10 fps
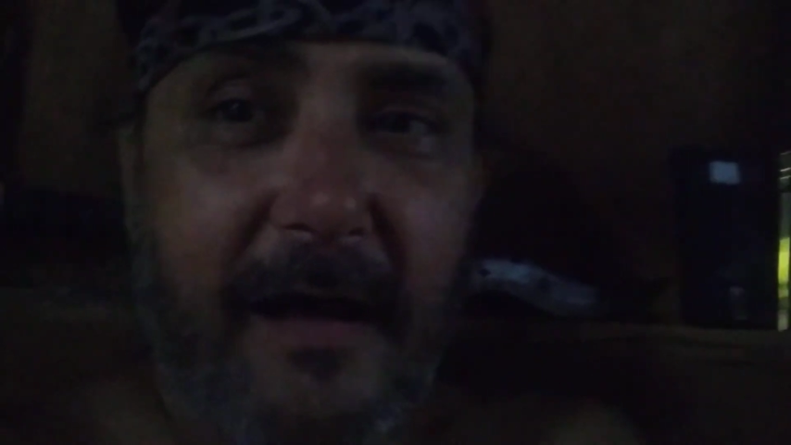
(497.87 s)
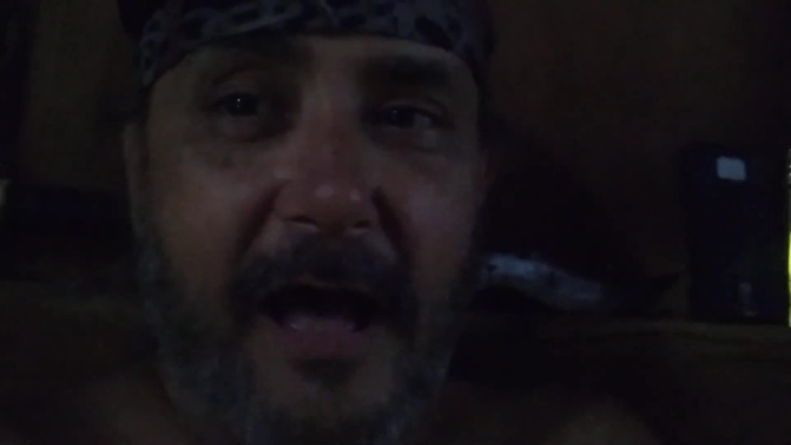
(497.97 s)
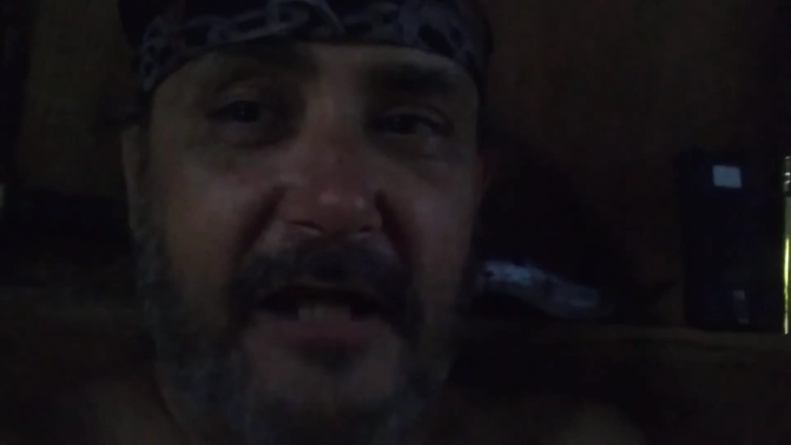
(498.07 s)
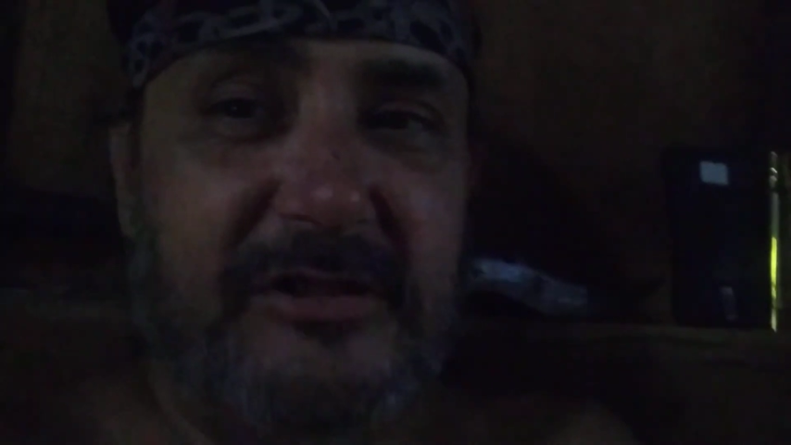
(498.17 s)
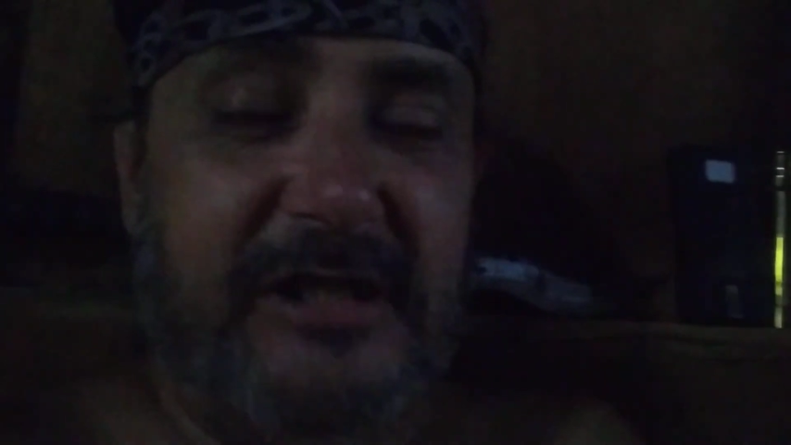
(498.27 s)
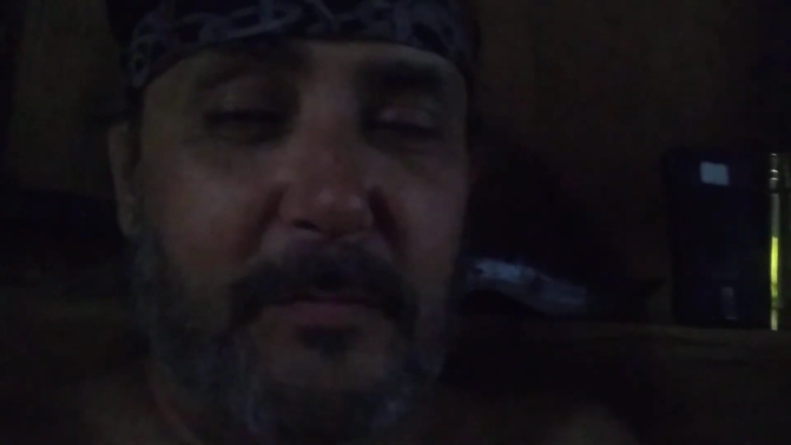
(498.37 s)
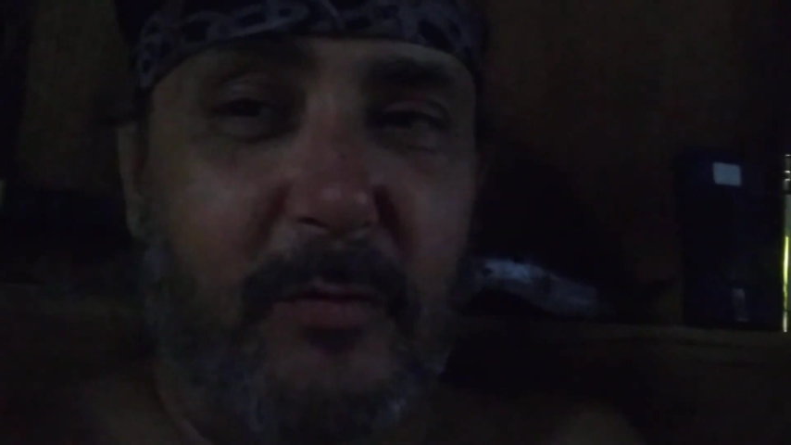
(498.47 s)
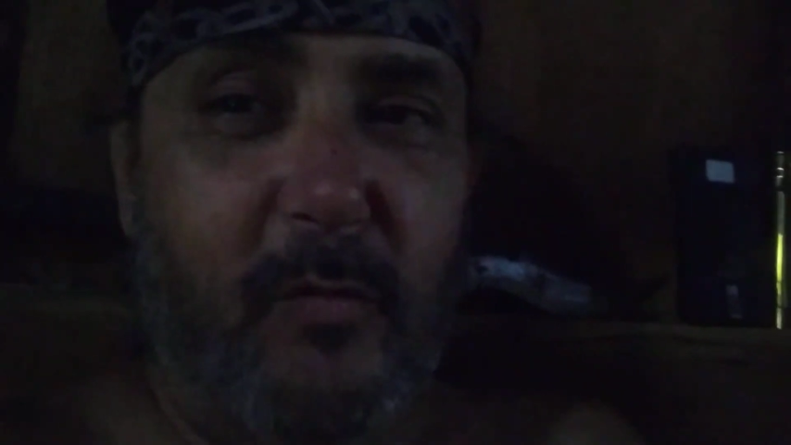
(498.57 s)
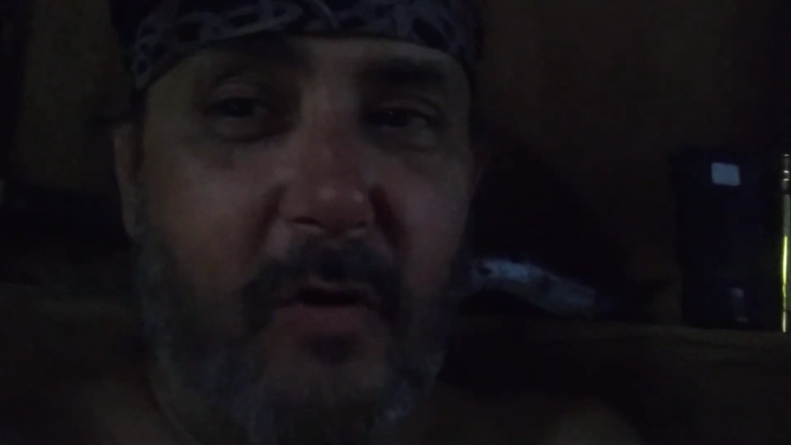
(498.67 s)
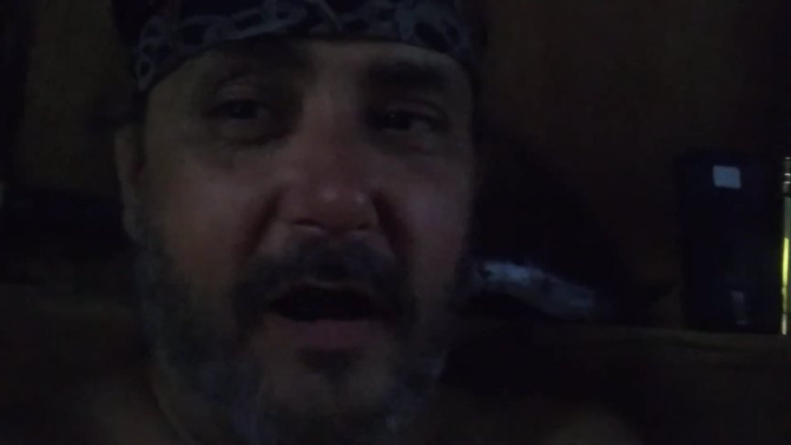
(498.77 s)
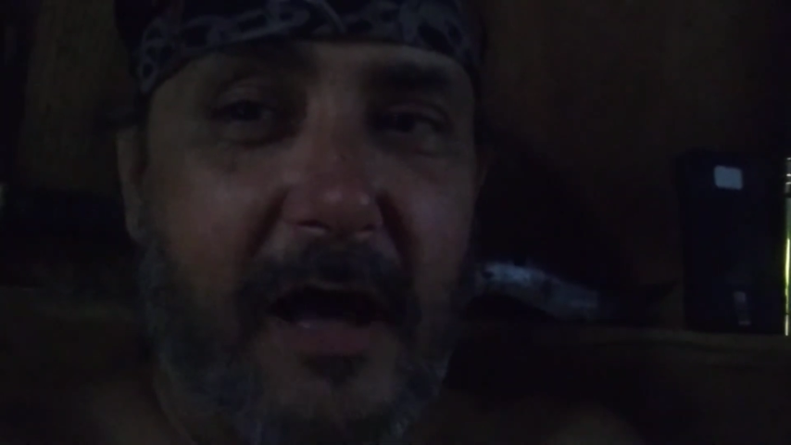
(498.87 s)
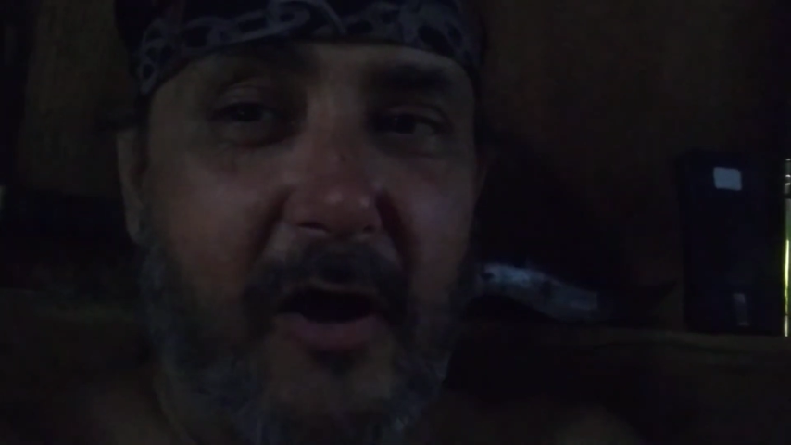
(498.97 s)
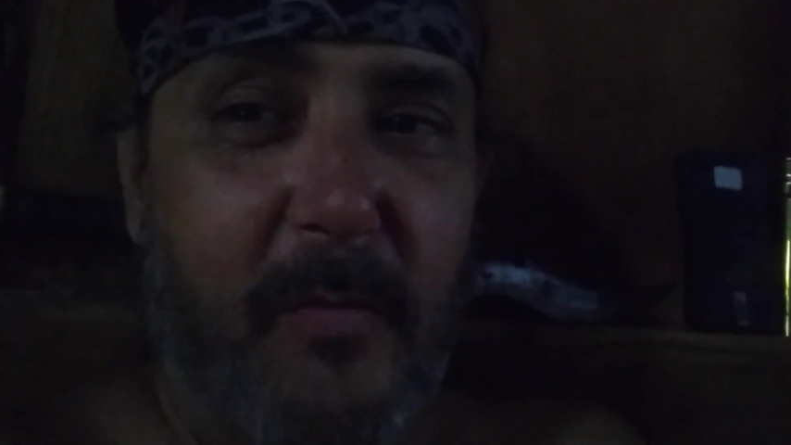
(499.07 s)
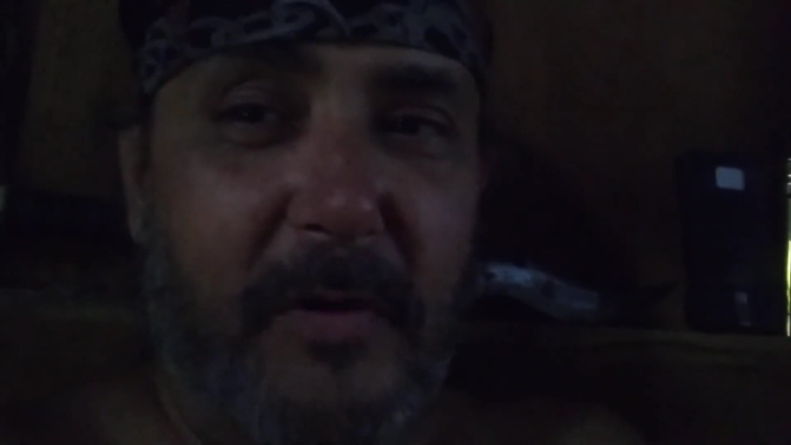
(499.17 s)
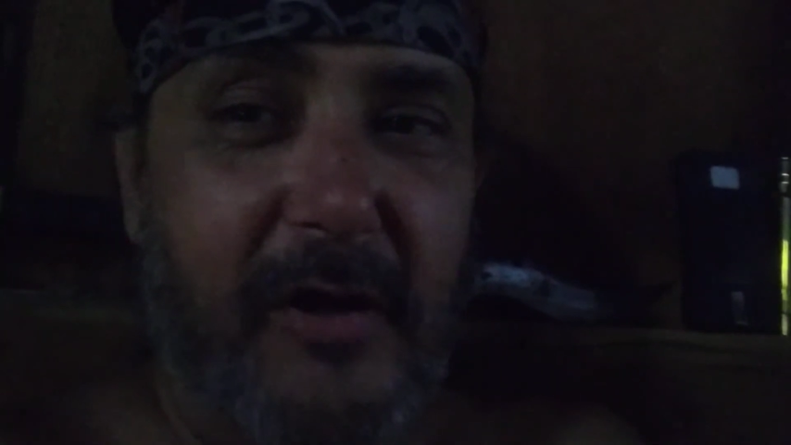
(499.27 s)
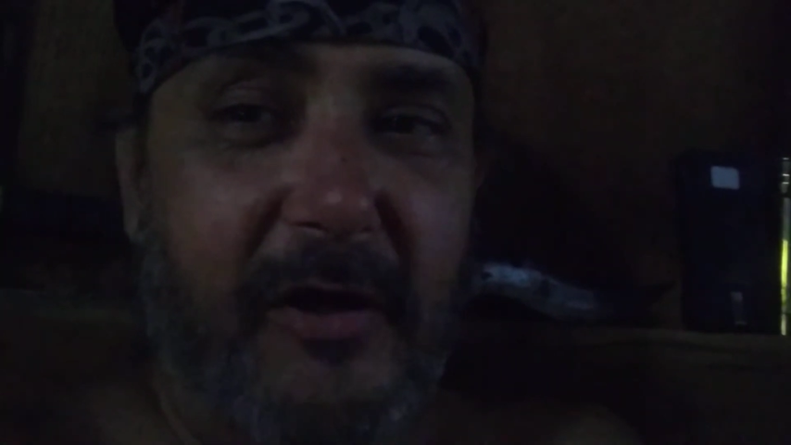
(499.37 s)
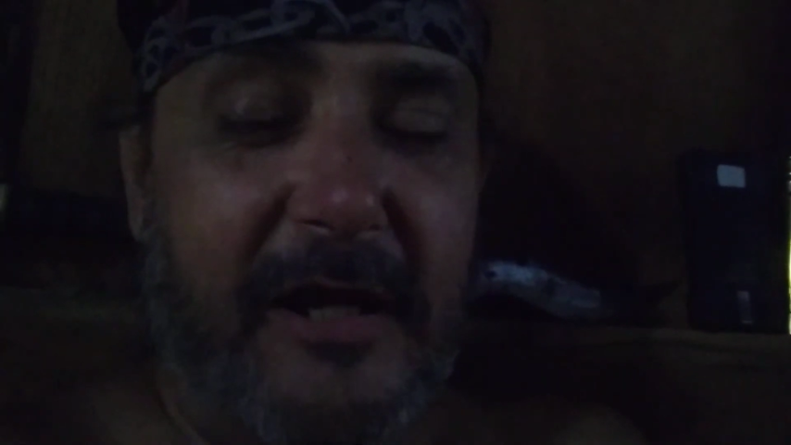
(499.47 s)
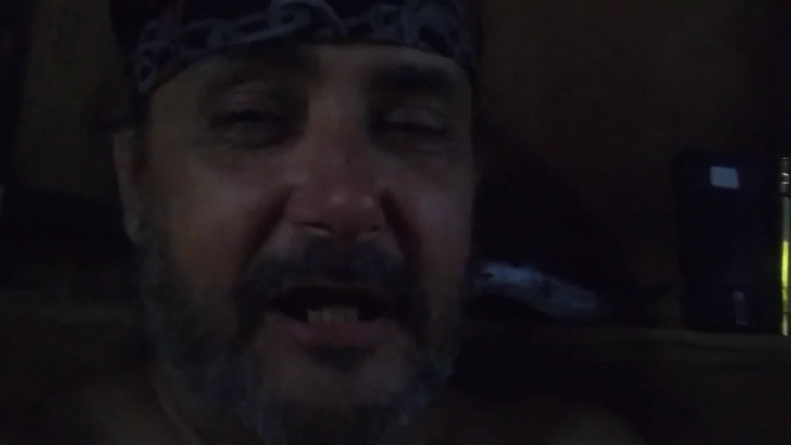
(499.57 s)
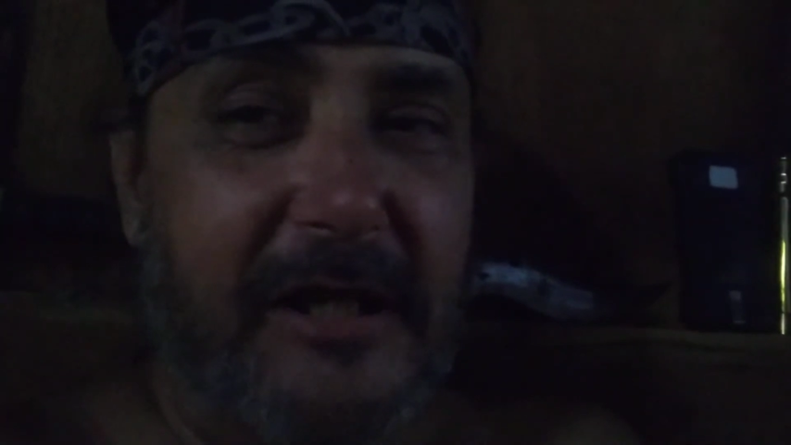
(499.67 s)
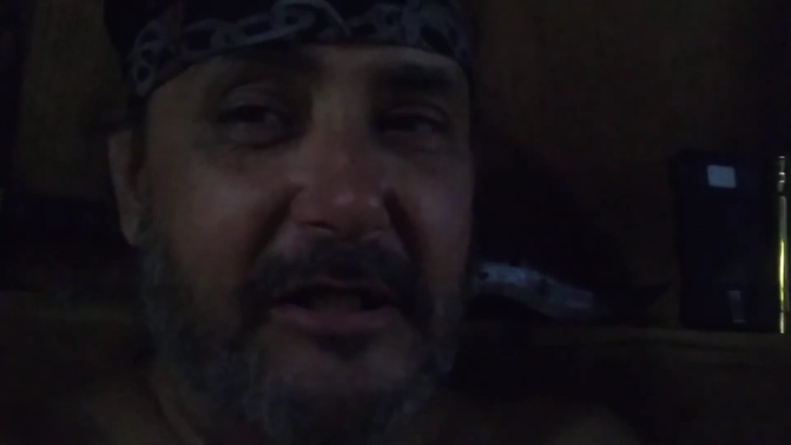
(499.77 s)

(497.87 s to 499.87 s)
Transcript: I'd sleep with one eye open looking at